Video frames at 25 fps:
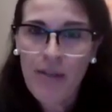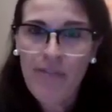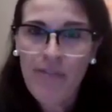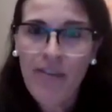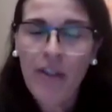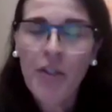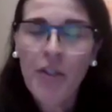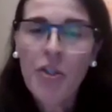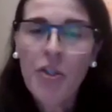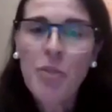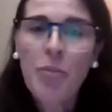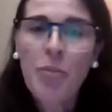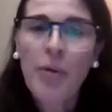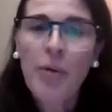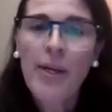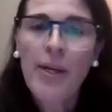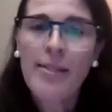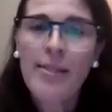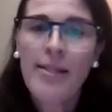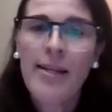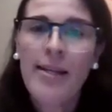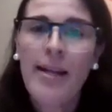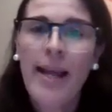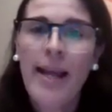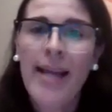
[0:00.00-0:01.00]
The village
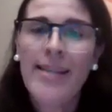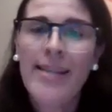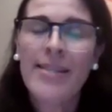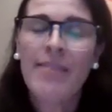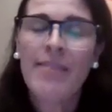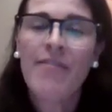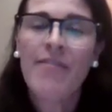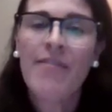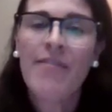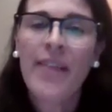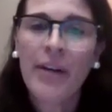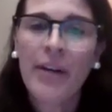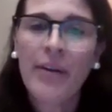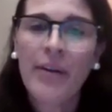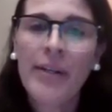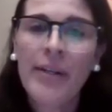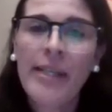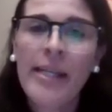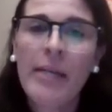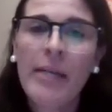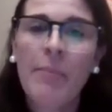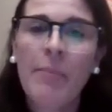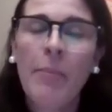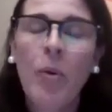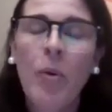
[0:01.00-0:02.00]
president has a
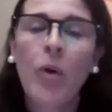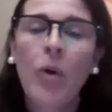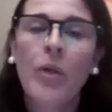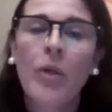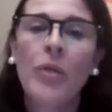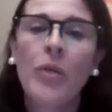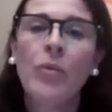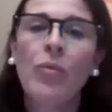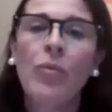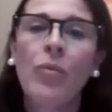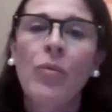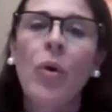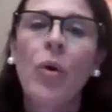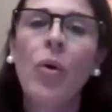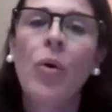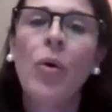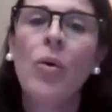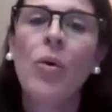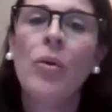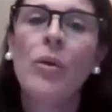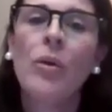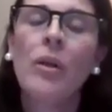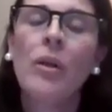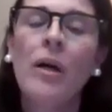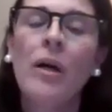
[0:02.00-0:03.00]
very important
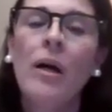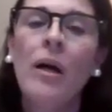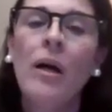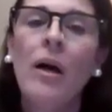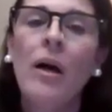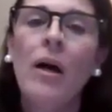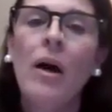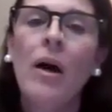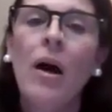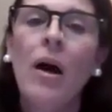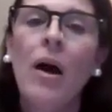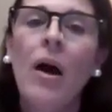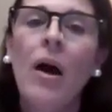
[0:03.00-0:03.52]
role